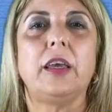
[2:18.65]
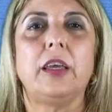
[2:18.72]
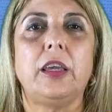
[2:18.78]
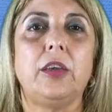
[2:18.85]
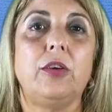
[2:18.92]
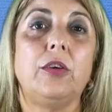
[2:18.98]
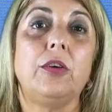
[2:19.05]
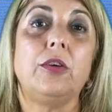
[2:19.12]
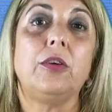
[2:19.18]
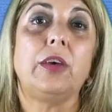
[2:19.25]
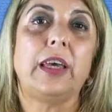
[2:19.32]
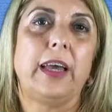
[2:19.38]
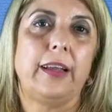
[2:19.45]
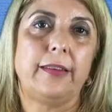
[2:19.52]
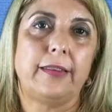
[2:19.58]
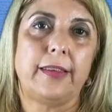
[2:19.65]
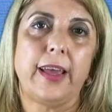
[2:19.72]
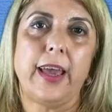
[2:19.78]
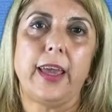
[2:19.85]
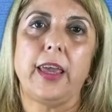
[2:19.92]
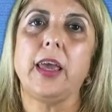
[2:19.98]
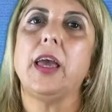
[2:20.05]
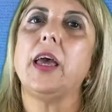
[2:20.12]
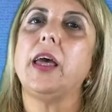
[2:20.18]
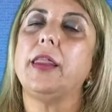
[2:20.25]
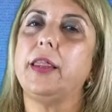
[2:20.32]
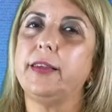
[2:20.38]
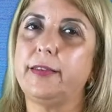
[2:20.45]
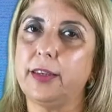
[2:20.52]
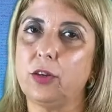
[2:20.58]
You can say
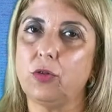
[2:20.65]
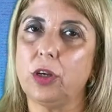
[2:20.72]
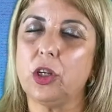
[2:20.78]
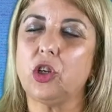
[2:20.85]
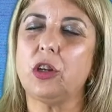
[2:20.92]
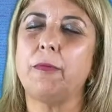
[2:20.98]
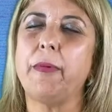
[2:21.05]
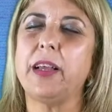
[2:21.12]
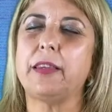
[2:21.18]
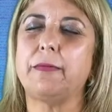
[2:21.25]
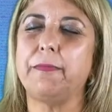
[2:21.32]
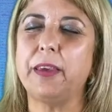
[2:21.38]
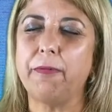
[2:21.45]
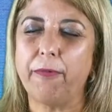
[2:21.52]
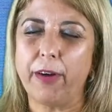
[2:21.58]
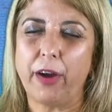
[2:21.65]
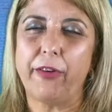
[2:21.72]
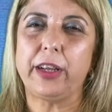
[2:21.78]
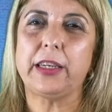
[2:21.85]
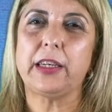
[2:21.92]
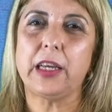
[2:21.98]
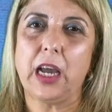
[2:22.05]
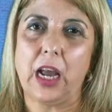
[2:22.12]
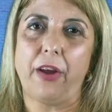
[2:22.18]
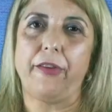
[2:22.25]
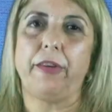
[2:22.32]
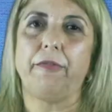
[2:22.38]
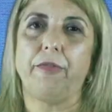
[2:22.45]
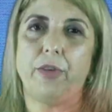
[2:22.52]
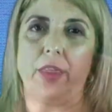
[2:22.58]
the situation must be very
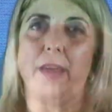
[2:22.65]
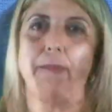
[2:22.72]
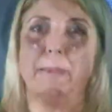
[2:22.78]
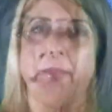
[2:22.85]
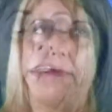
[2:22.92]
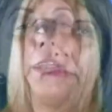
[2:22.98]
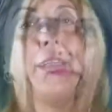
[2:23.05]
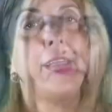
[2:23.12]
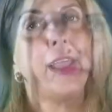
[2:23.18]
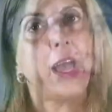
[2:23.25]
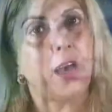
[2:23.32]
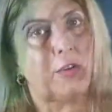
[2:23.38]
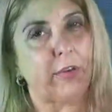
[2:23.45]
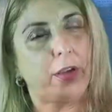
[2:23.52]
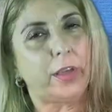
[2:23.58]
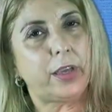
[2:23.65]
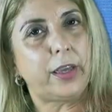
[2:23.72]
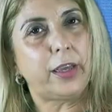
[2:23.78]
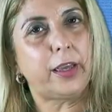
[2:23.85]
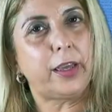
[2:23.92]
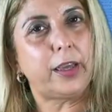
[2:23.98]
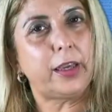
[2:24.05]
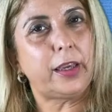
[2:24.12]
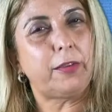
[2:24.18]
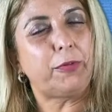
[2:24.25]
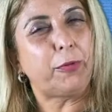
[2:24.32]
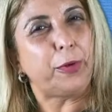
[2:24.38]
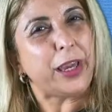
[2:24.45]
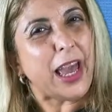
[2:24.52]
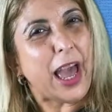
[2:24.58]
tiring for them. Now,
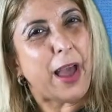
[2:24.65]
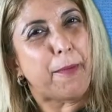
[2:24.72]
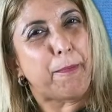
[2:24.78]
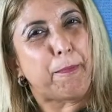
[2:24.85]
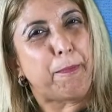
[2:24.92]
if we are